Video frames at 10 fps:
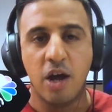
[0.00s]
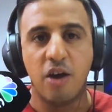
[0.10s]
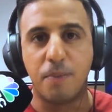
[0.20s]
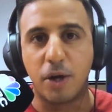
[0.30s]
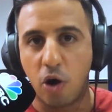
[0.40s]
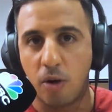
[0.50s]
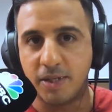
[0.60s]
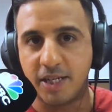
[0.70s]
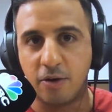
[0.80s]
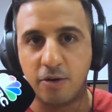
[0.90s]
have been
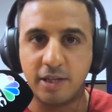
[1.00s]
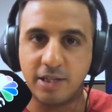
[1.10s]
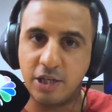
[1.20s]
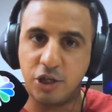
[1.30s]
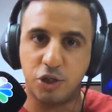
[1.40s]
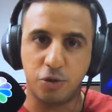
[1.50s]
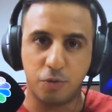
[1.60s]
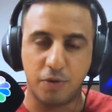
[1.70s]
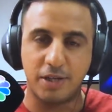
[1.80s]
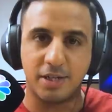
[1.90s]
commenting on this issue
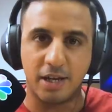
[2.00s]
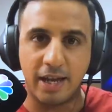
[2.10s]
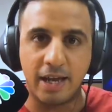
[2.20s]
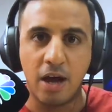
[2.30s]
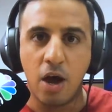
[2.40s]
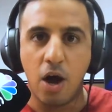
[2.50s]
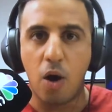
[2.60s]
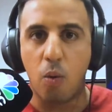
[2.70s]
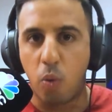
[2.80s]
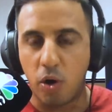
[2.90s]
recently.
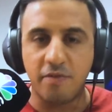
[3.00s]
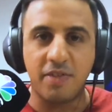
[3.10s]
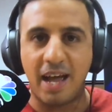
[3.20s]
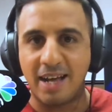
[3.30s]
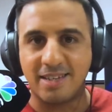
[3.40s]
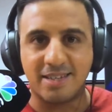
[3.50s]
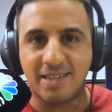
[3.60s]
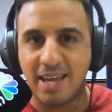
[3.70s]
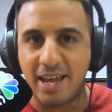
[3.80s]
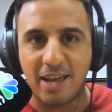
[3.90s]
Uh, what have they had to
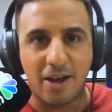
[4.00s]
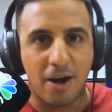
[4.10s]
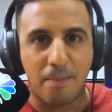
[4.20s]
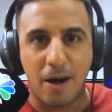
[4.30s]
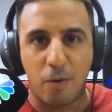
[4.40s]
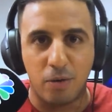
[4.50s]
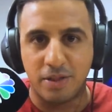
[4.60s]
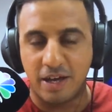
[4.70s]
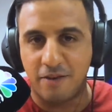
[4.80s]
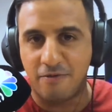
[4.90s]
say about
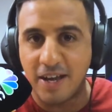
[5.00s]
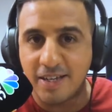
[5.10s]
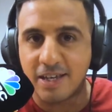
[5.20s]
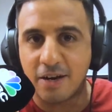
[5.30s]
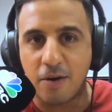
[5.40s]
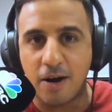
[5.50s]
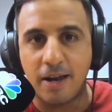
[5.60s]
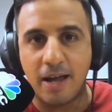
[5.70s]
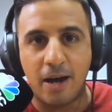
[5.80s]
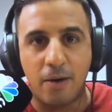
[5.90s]
what they're facing right
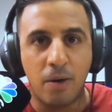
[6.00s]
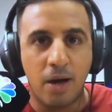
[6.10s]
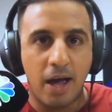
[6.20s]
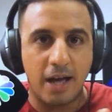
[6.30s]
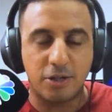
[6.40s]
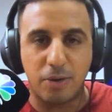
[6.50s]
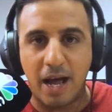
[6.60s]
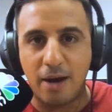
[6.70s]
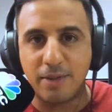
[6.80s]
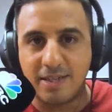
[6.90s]
now and sort of
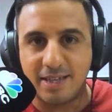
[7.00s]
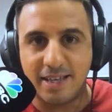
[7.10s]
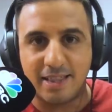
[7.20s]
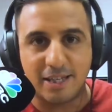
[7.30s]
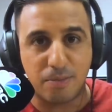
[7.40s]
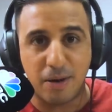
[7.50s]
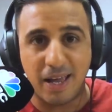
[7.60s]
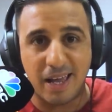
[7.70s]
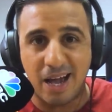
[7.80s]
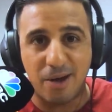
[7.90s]
how they're seeing this
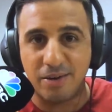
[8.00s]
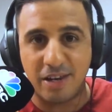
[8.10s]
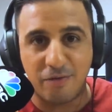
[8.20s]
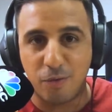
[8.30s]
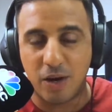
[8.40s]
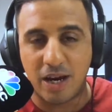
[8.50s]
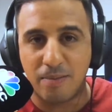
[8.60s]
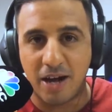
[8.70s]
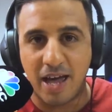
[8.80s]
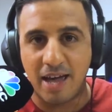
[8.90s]
playing out and even when it
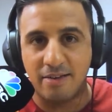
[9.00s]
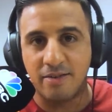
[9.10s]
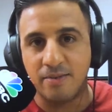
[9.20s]
might end?